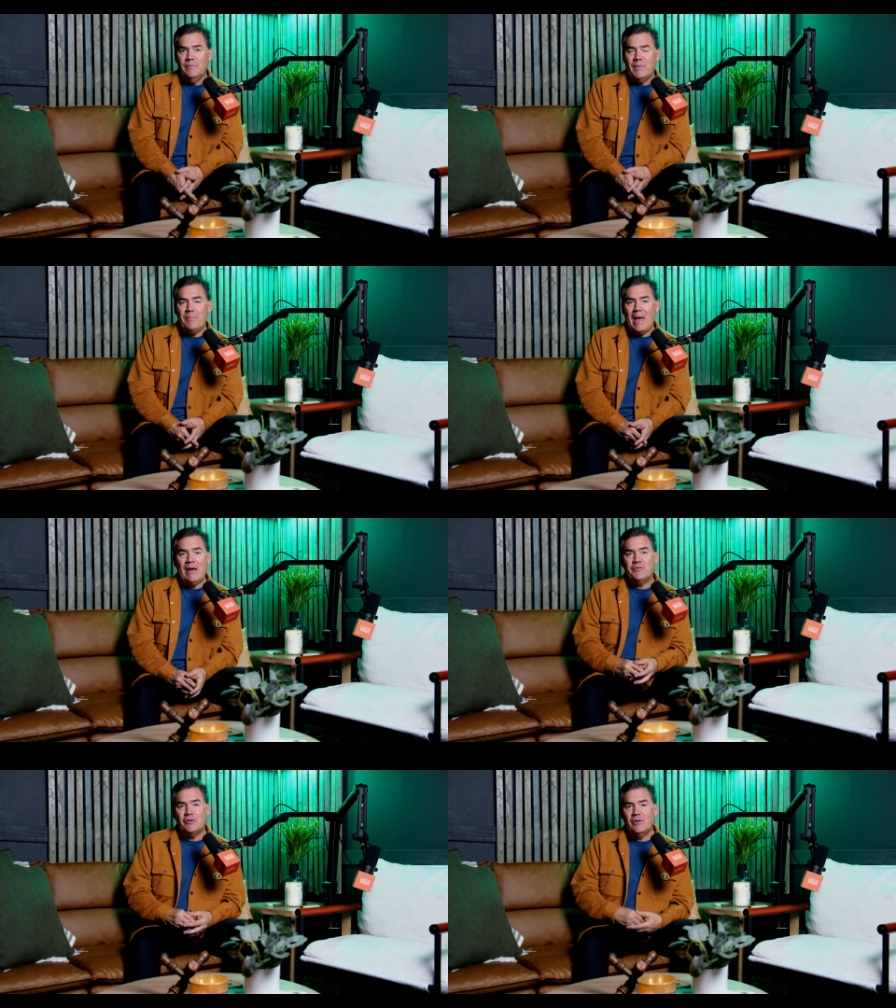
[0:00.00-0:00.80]
And
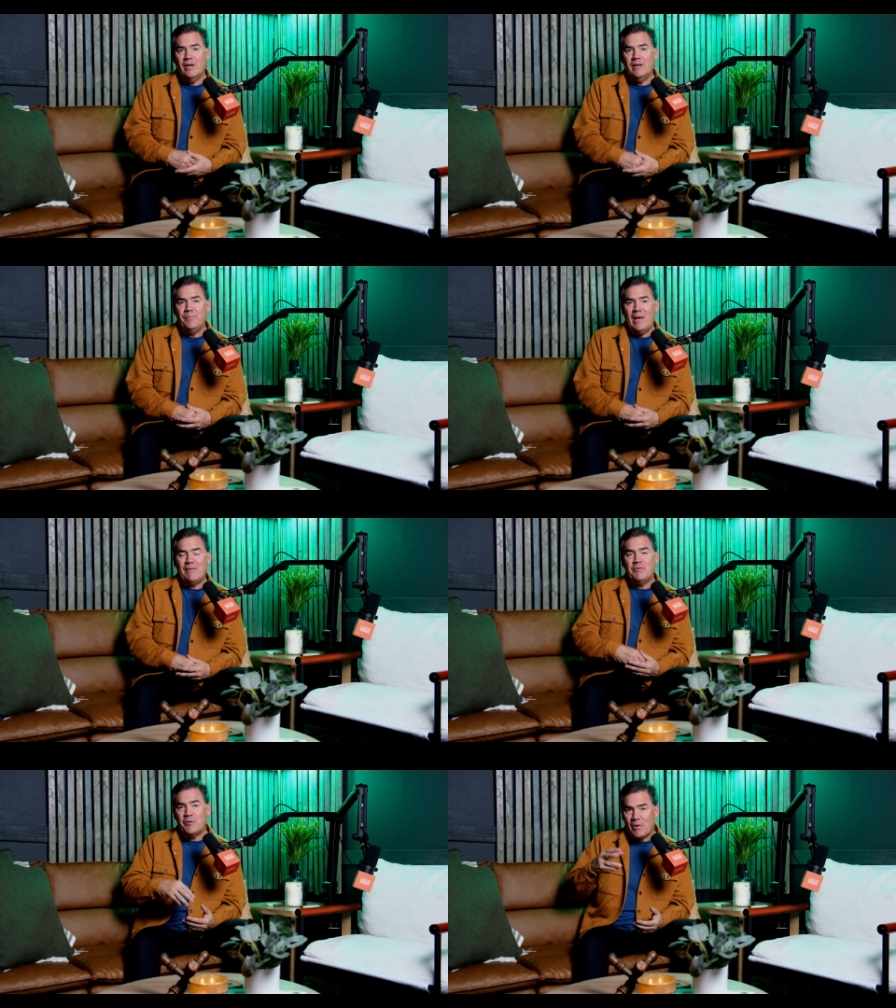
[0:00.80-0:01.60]
after uh,
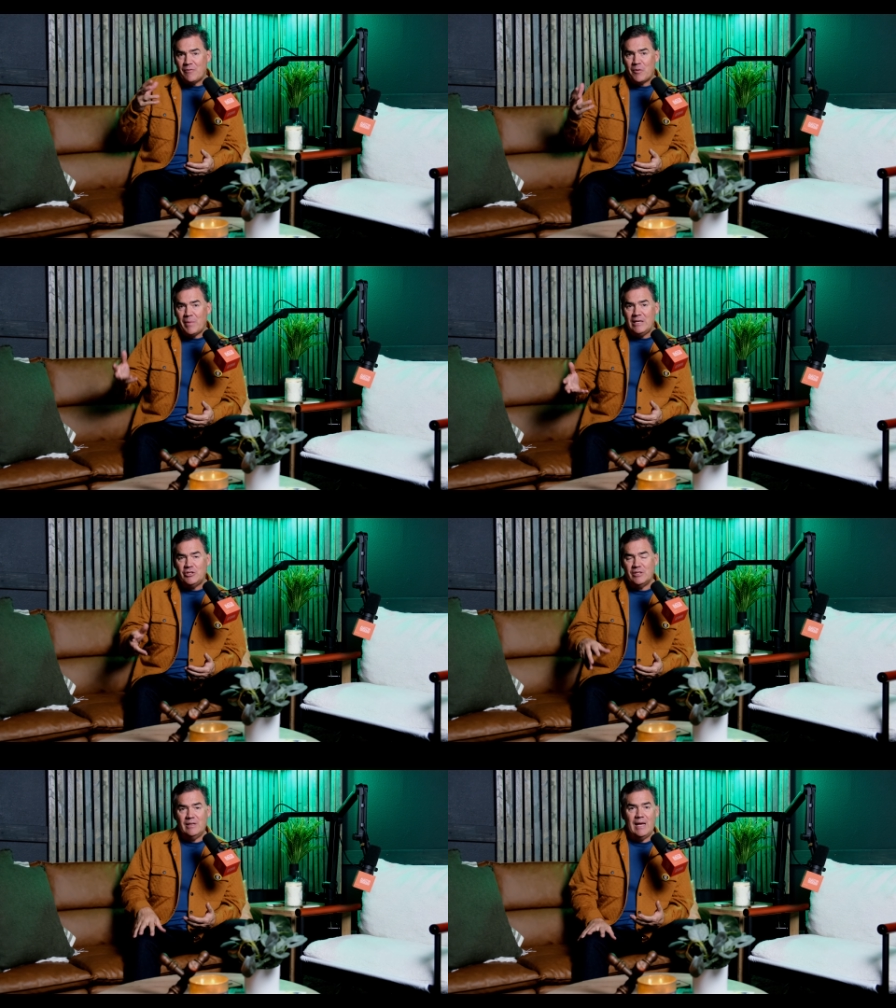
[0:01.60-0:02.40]
after the
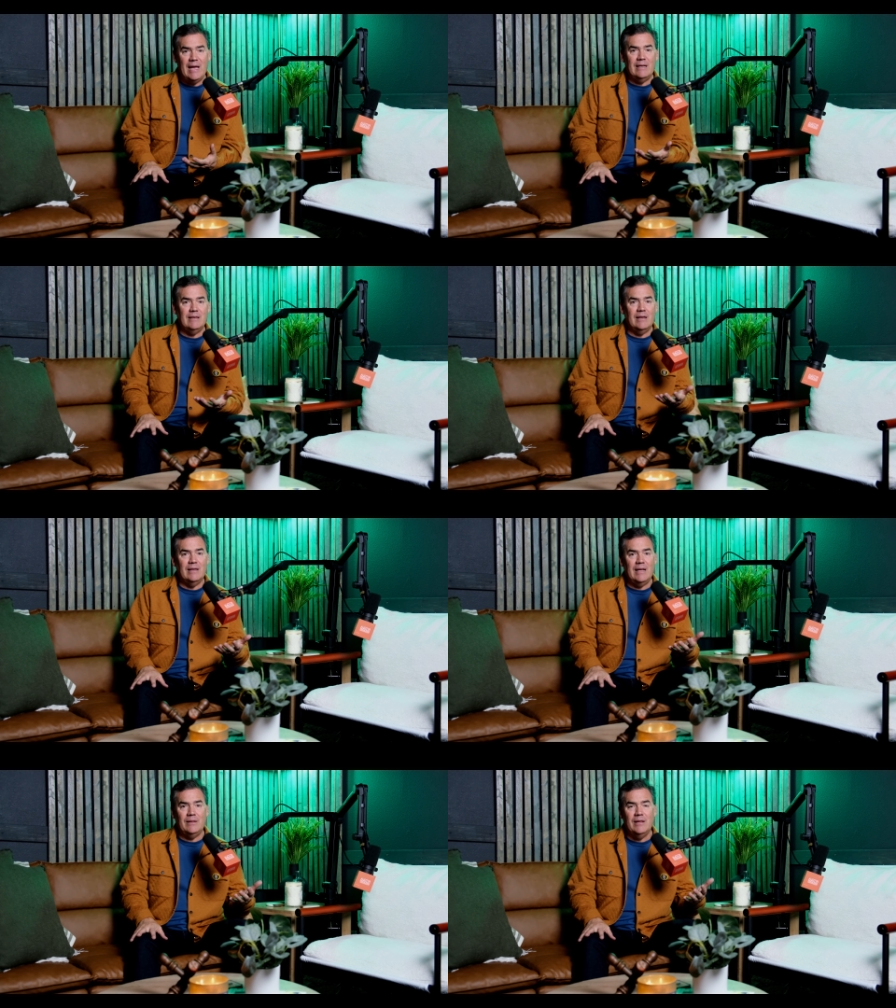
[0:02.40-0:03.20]
Reformation and uh,
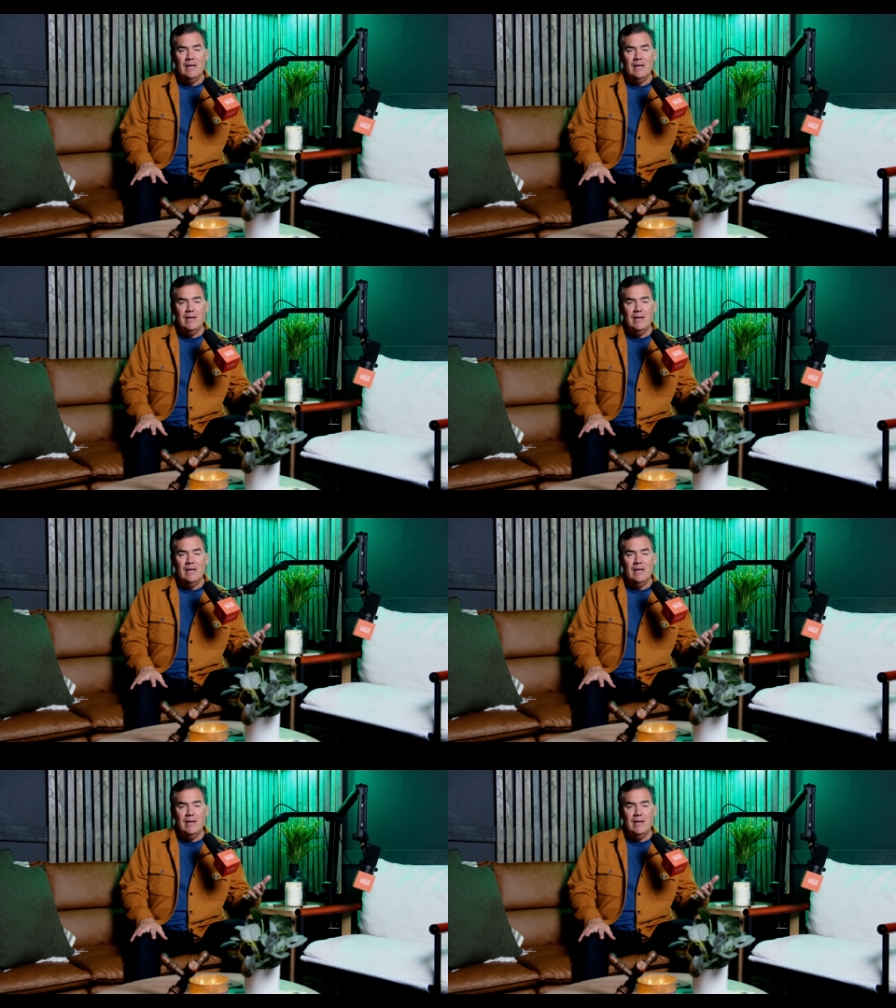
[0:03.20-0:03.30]
and